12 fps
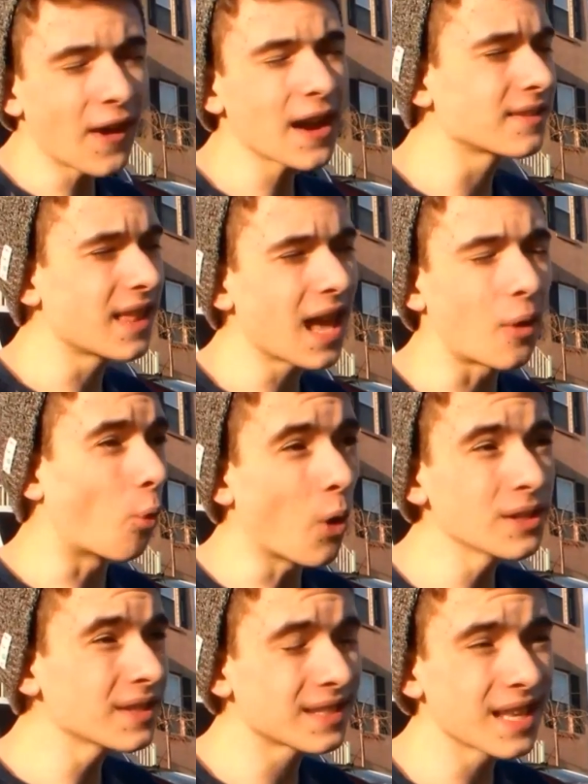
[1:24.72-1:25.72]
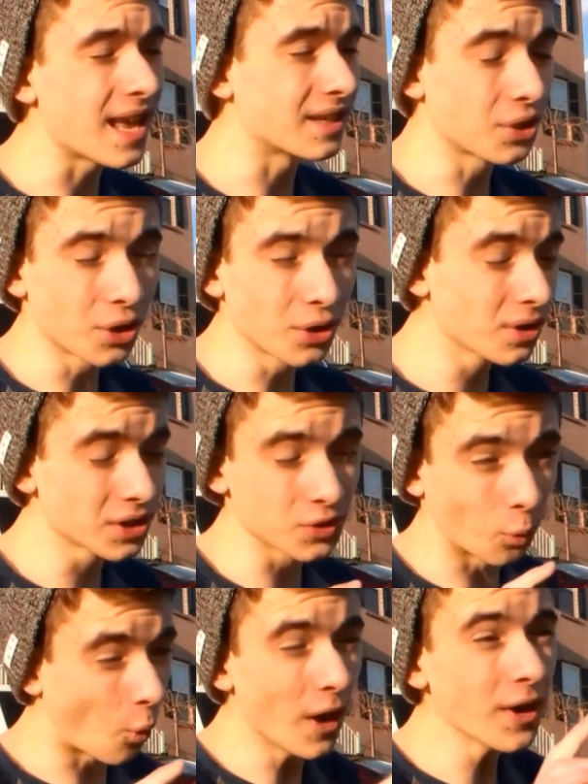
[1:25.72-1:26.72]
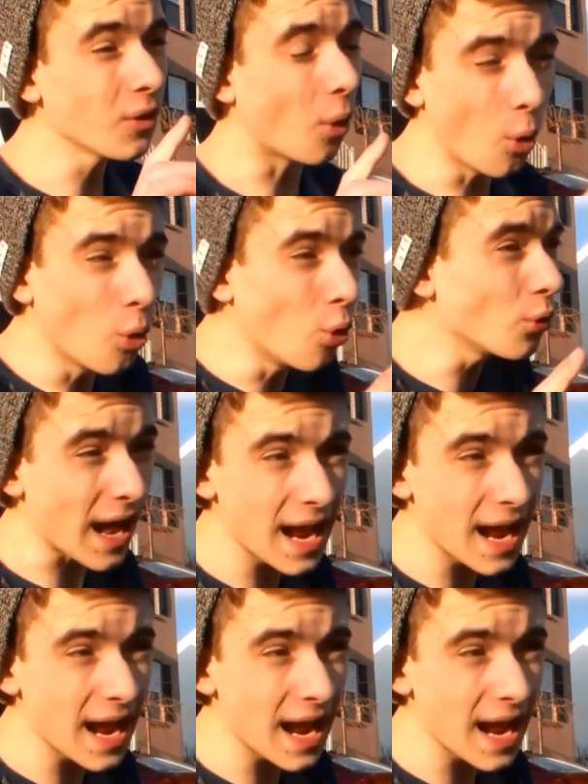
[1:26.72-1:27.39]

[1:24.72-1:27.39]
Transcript: The fact that one set turned this one old